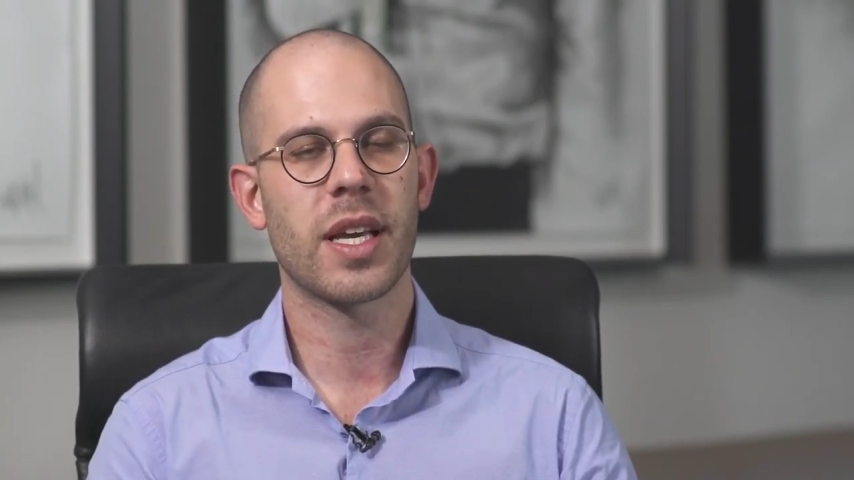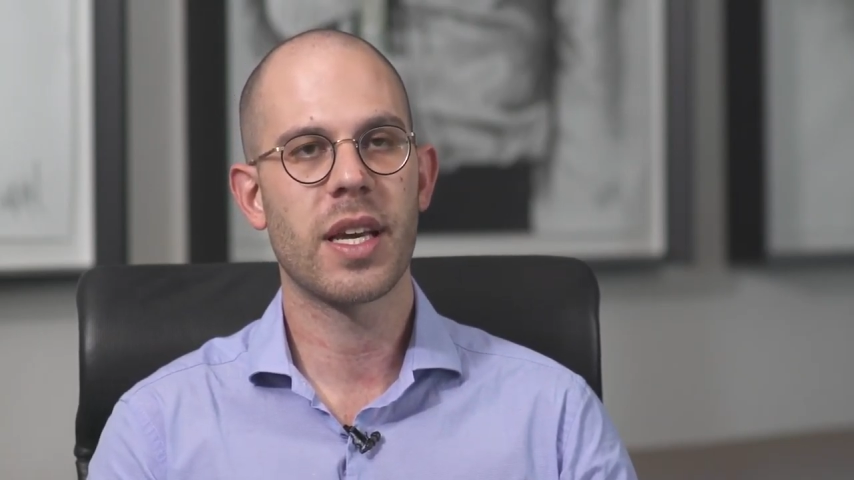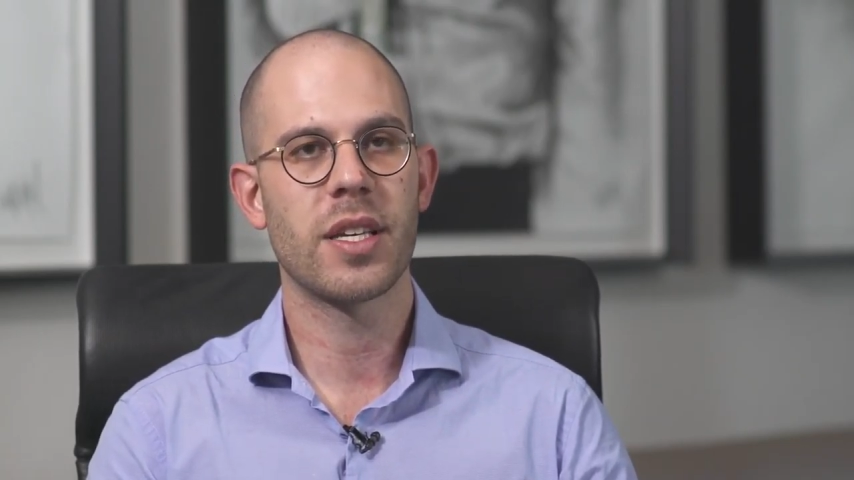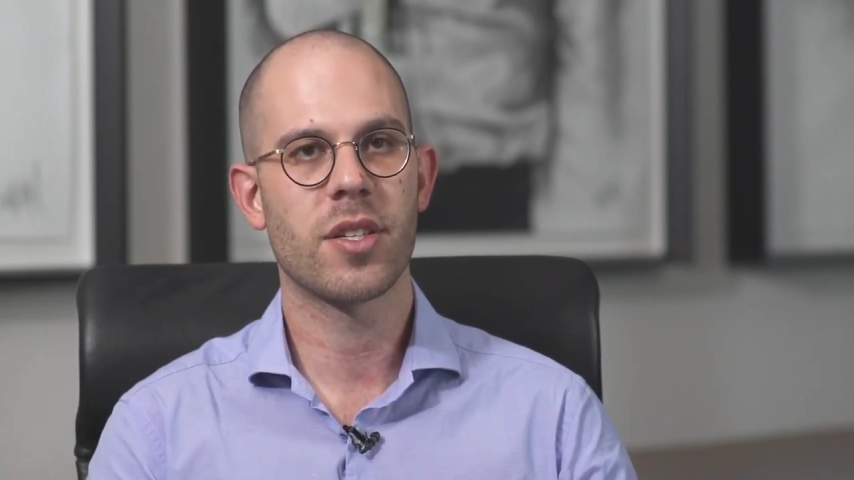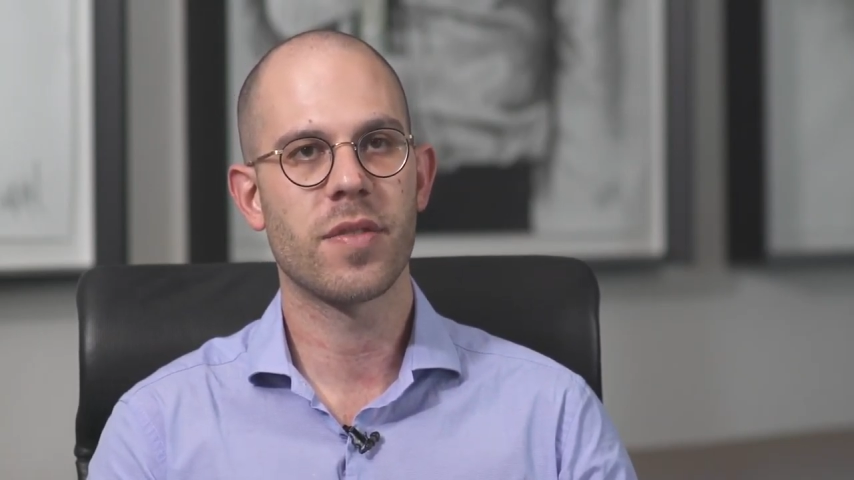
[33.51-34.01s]

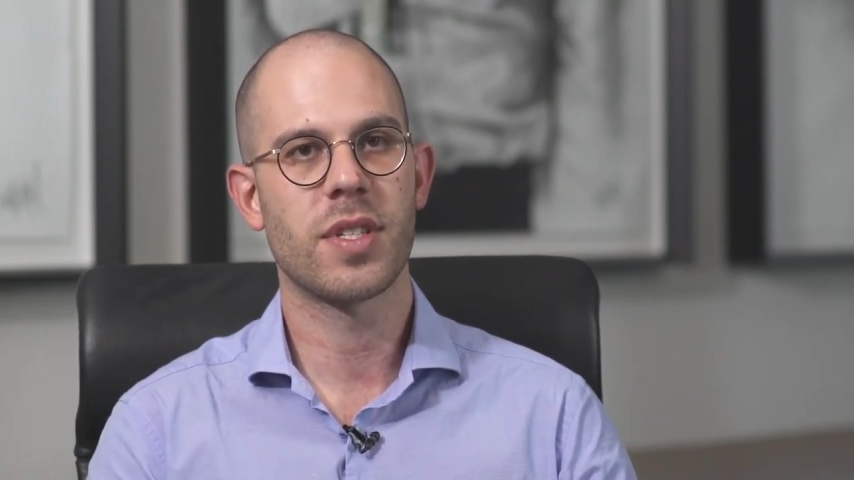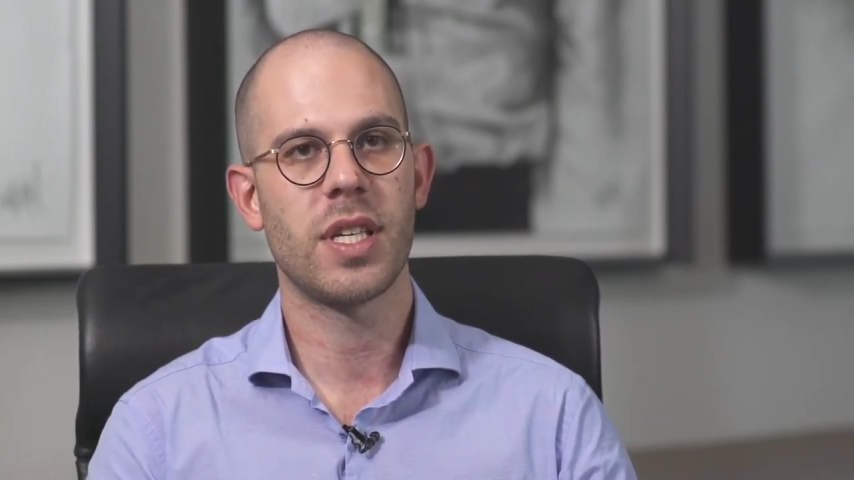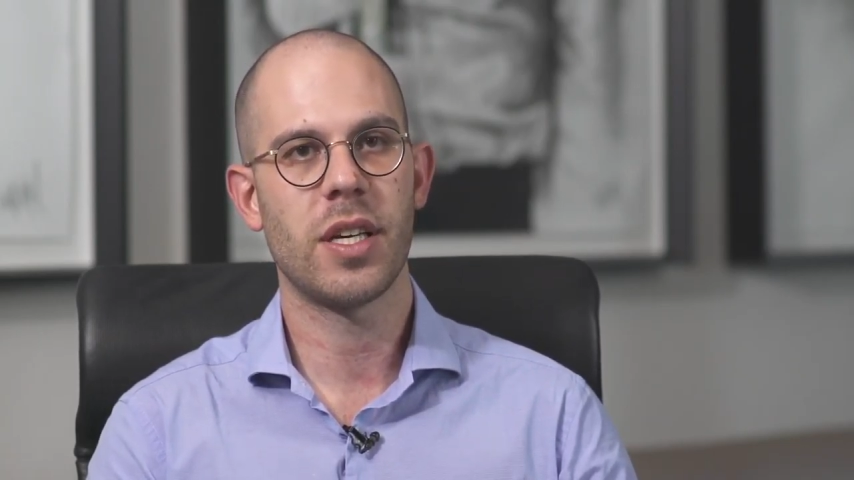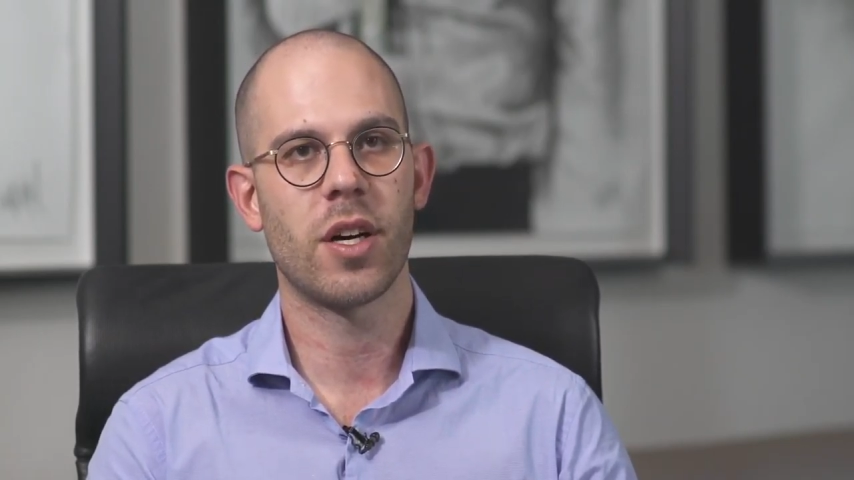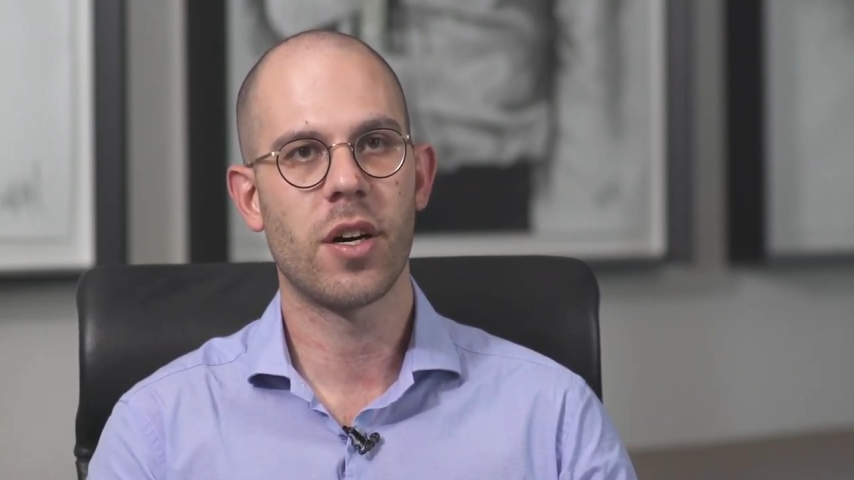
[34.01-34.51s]
case of
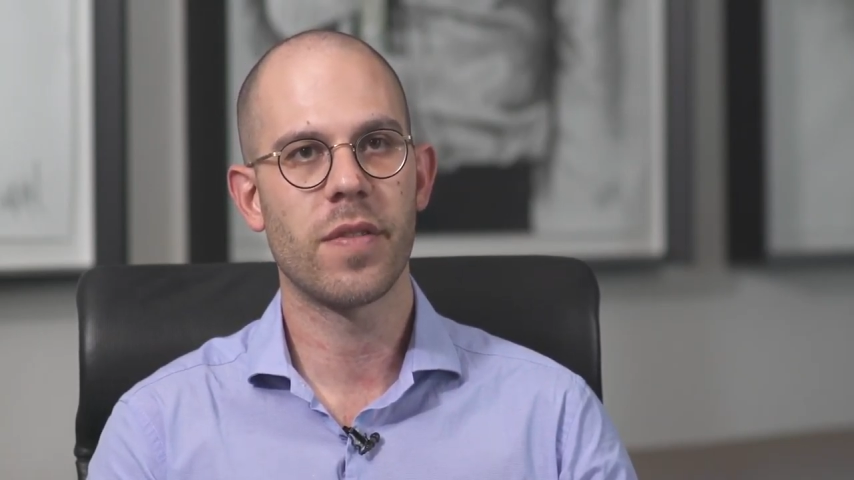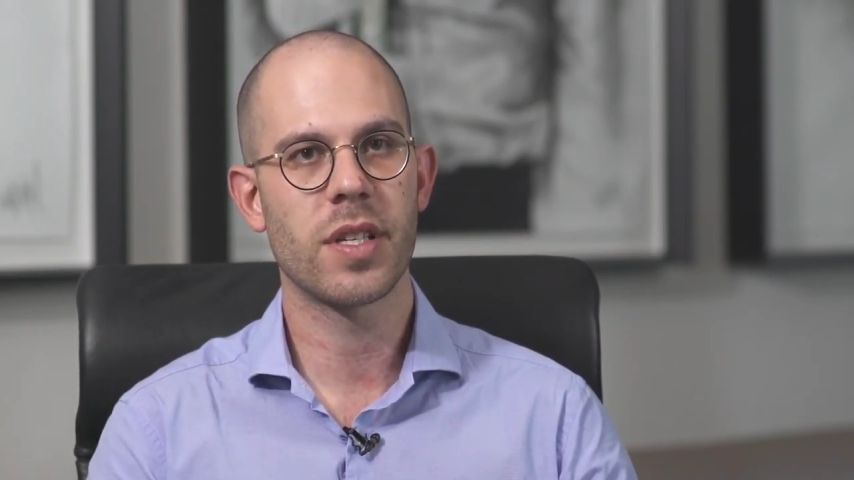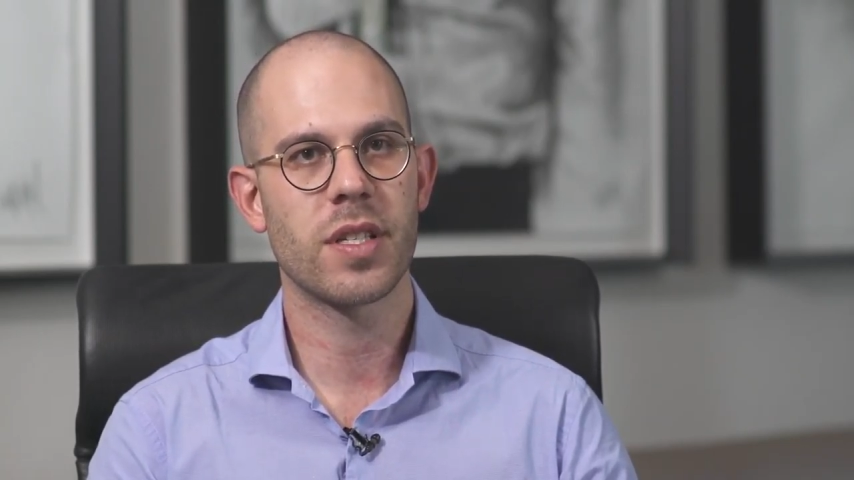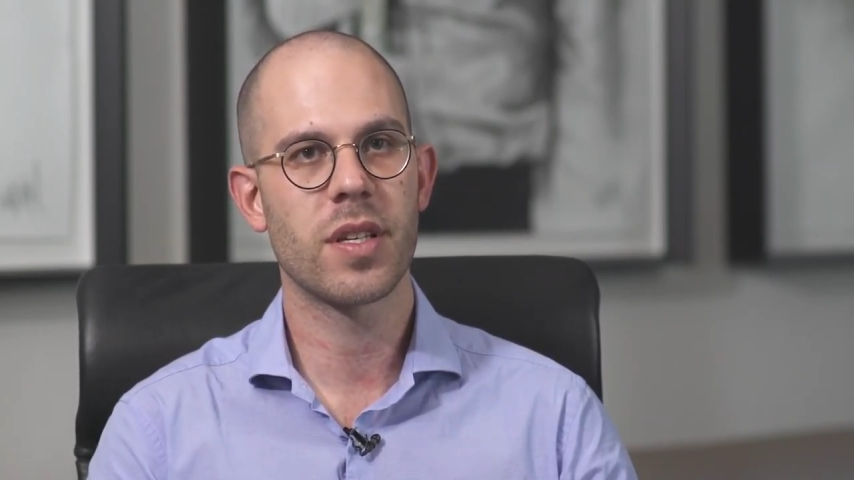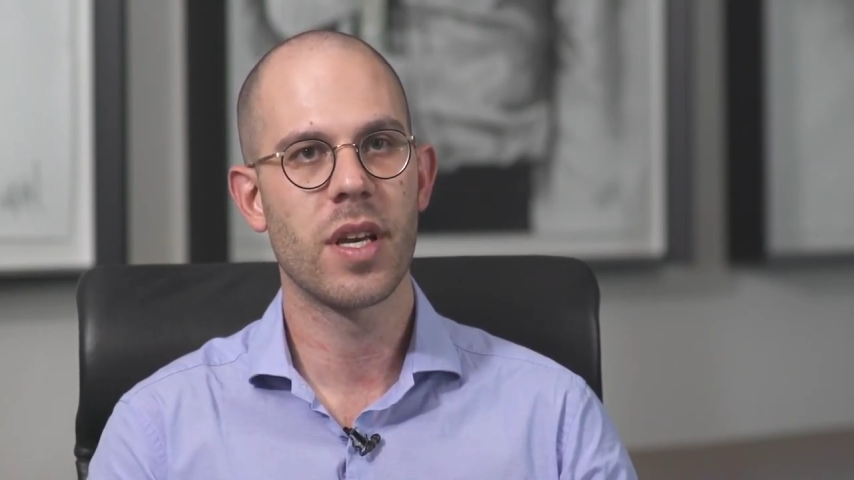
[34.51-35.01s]
Sea
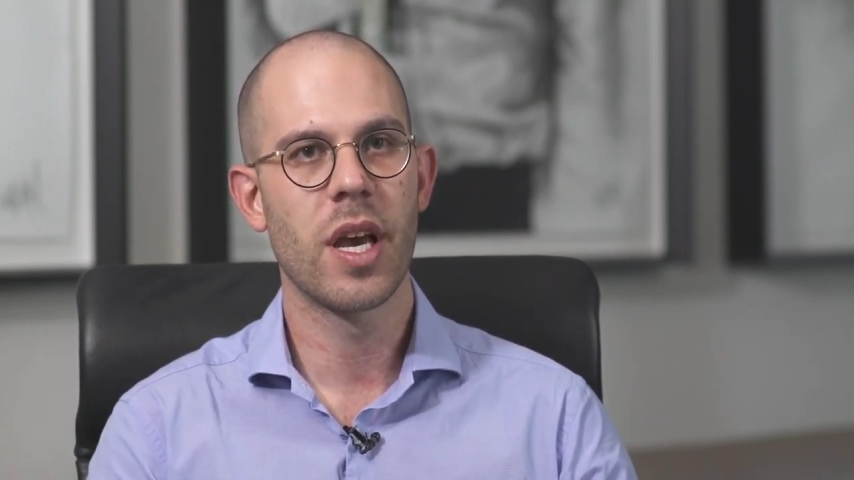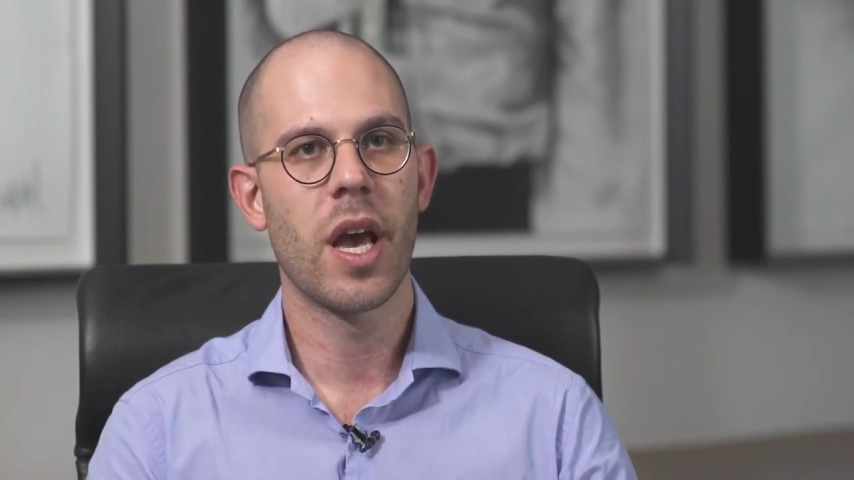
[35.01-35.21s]
Harvest,